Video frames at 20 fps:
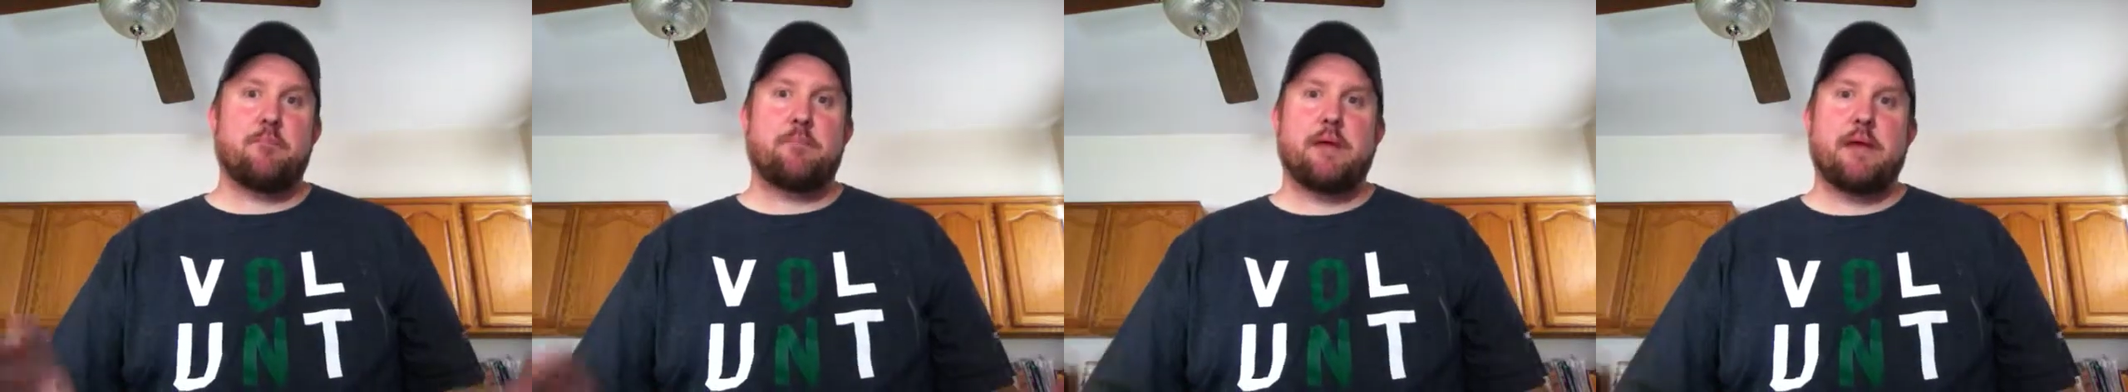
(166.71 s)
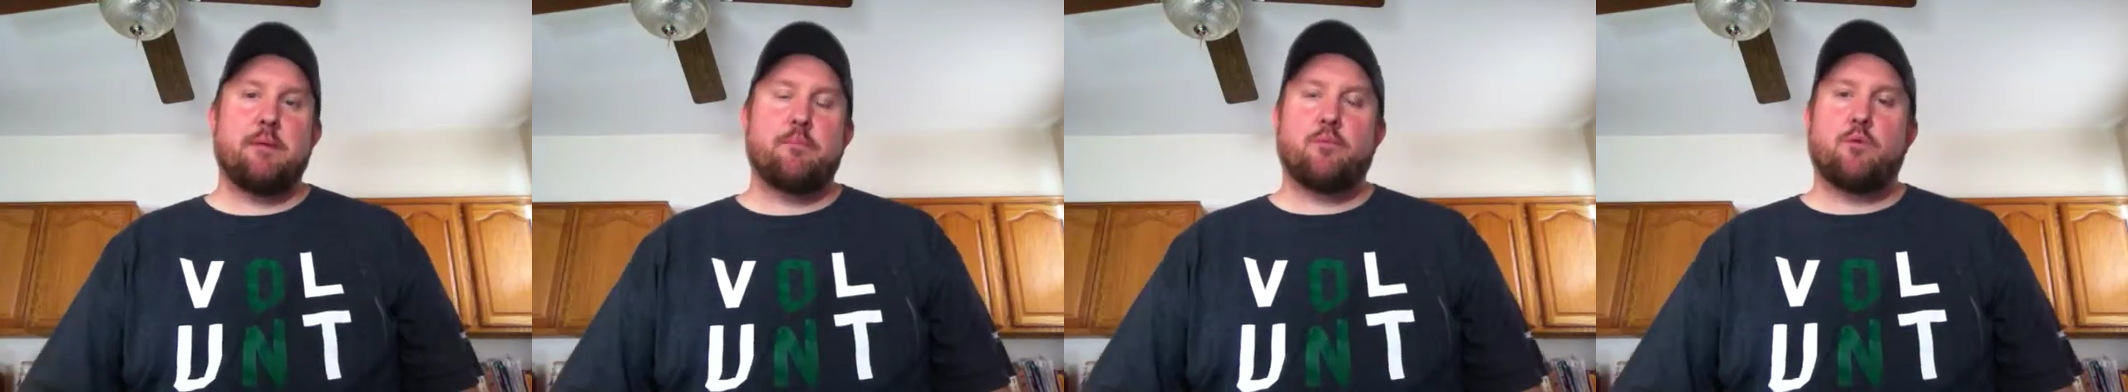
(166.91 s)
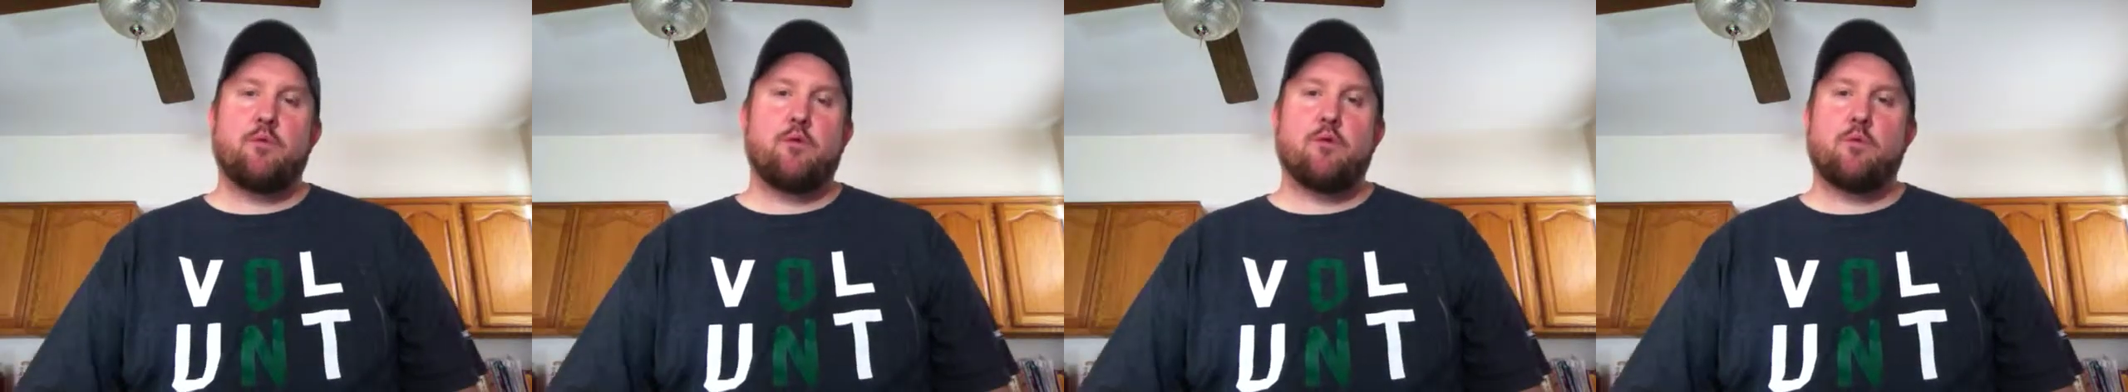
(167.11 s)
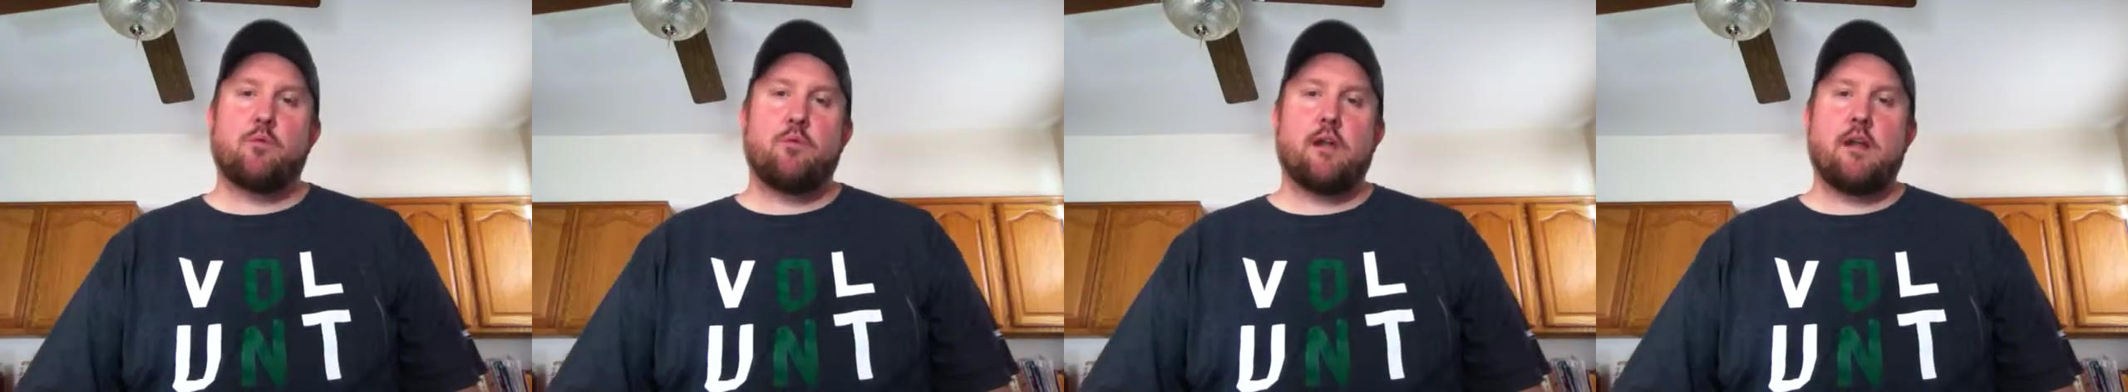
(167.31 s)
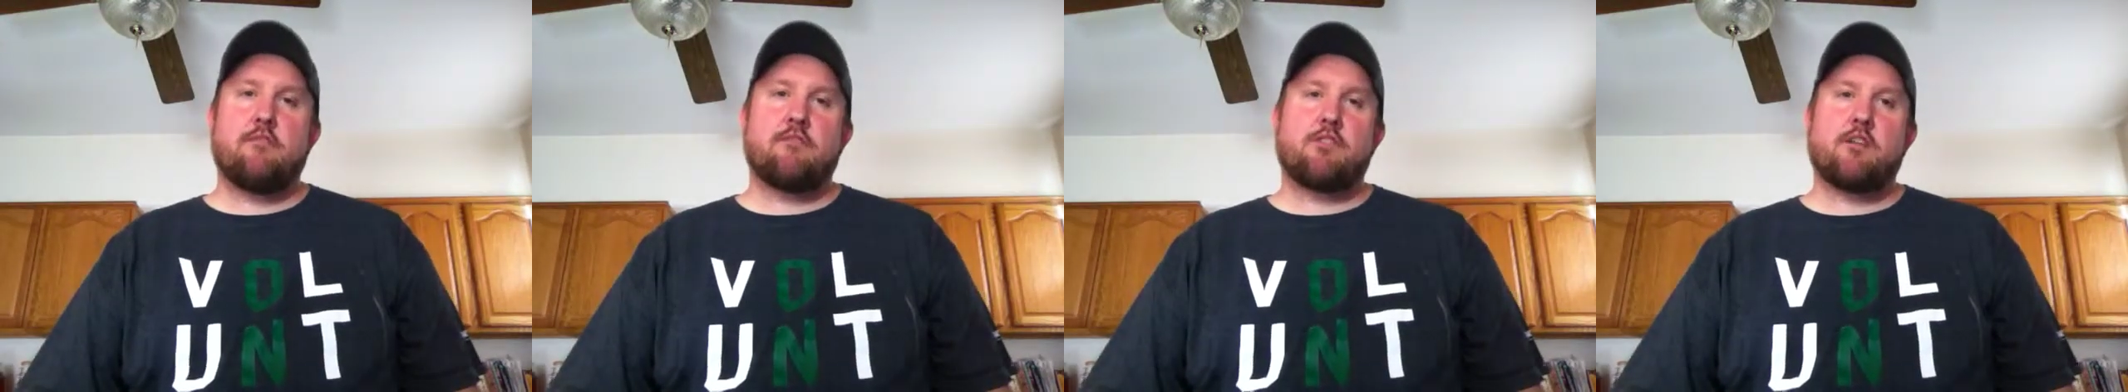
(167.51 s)
people or
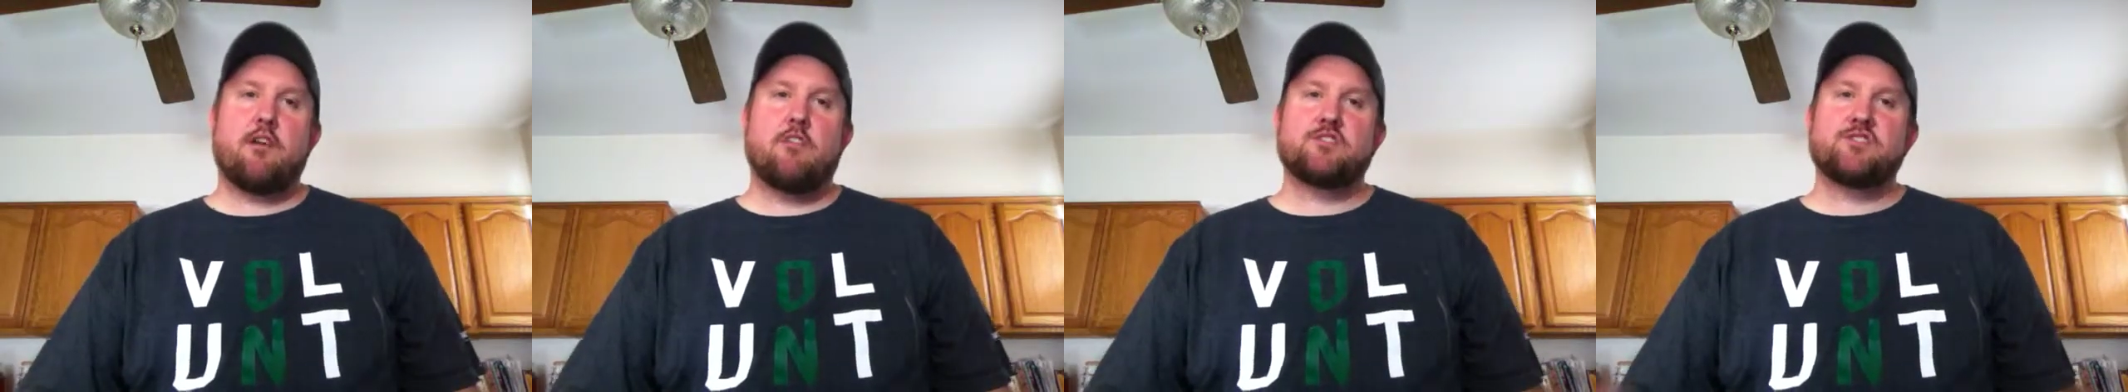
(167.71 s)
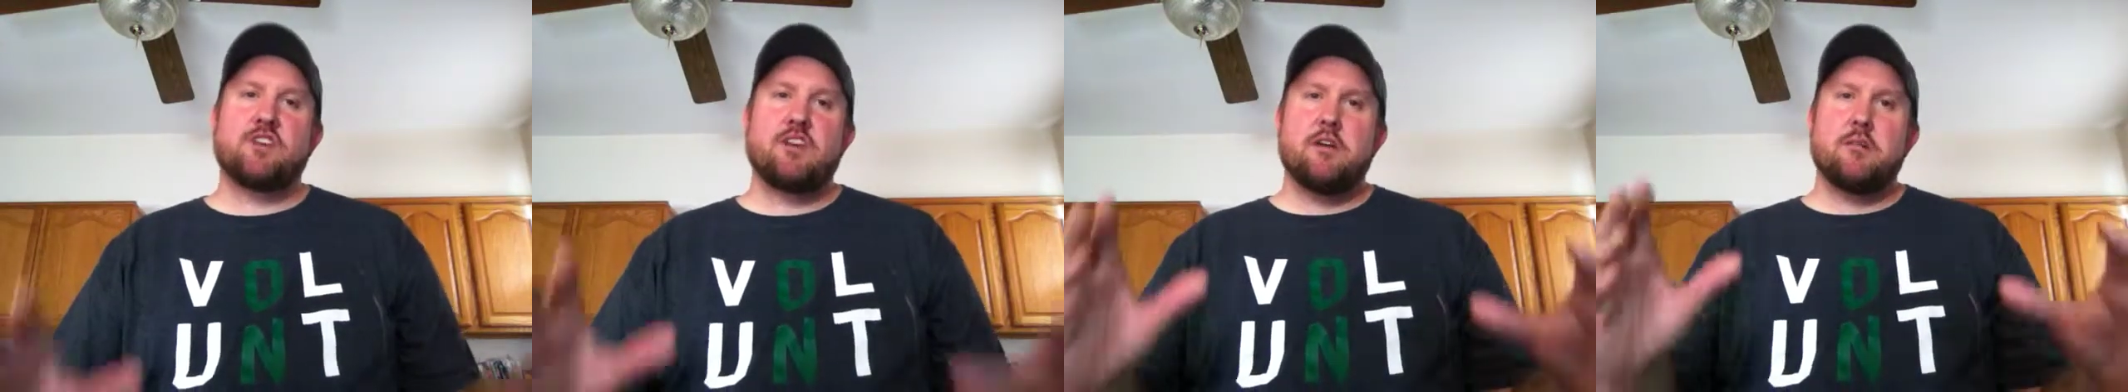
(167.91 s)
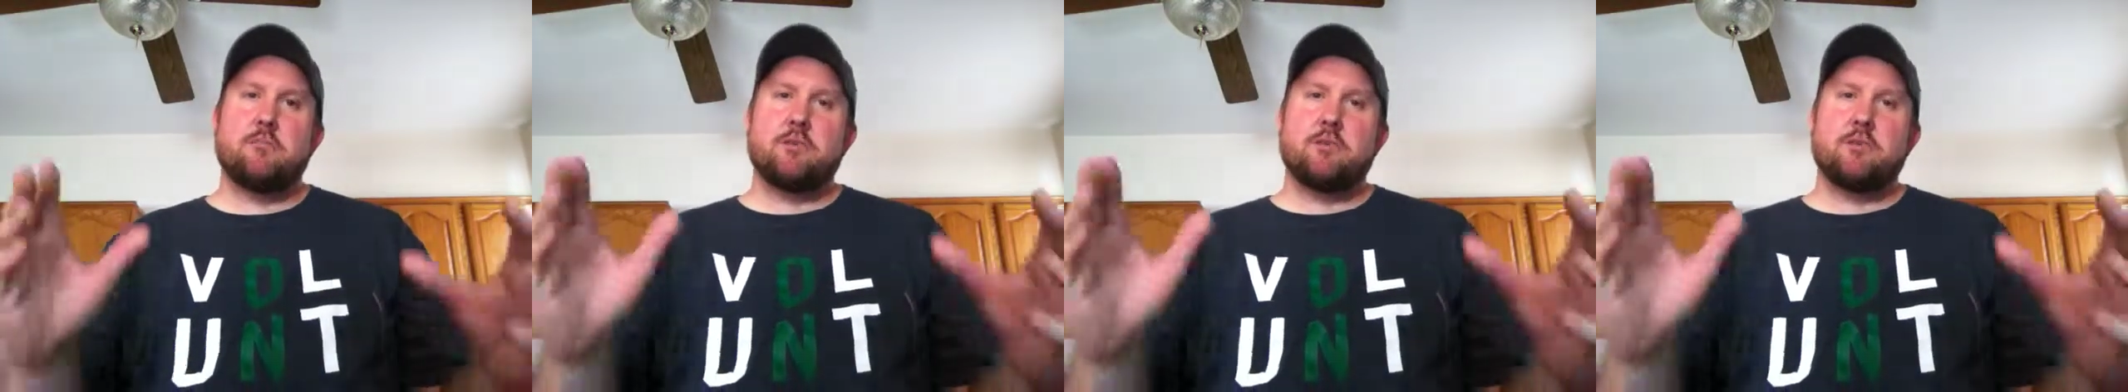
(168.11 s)
whatever else.